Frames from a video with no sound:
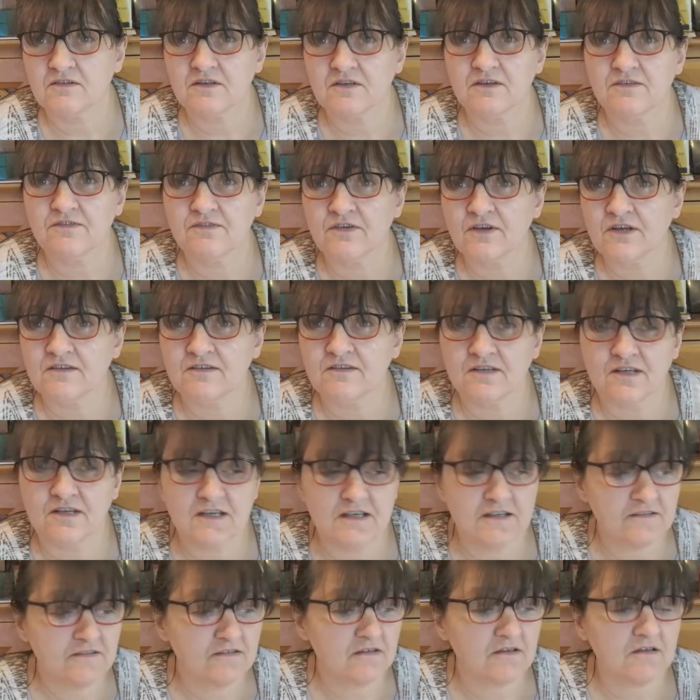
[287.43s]
If I
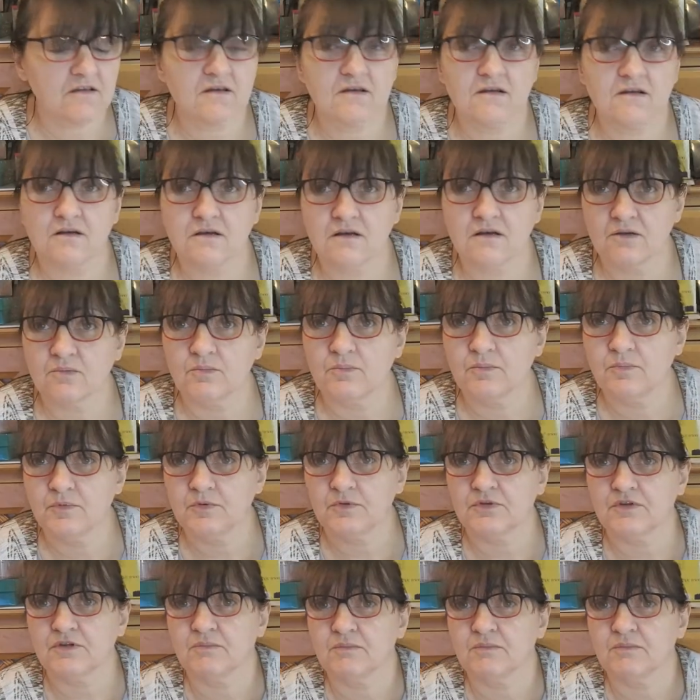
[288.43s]
did, I will put them